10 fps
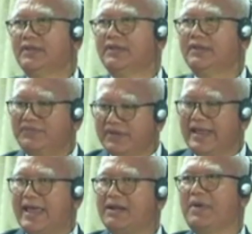Even the
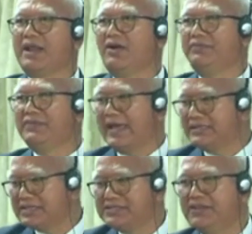headman of the
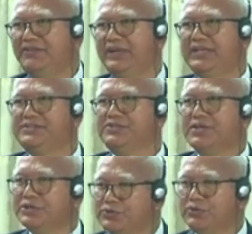adjacent village
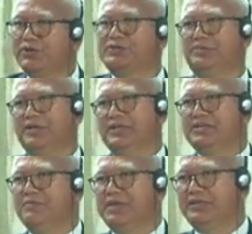should also be
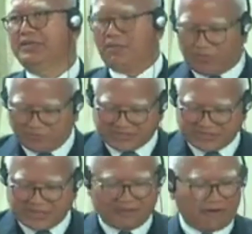intimated about the
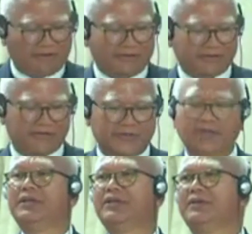sale of those
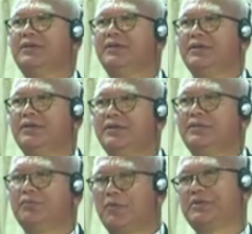
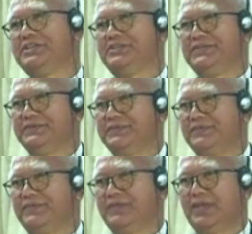properties.
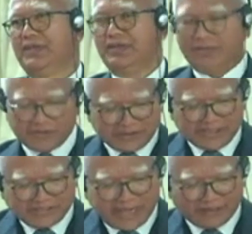So
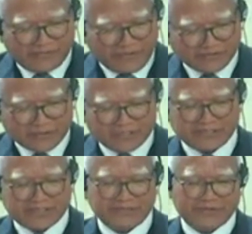these are the few
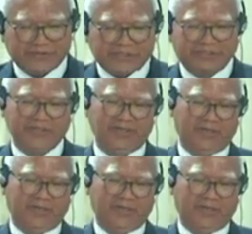suggestions which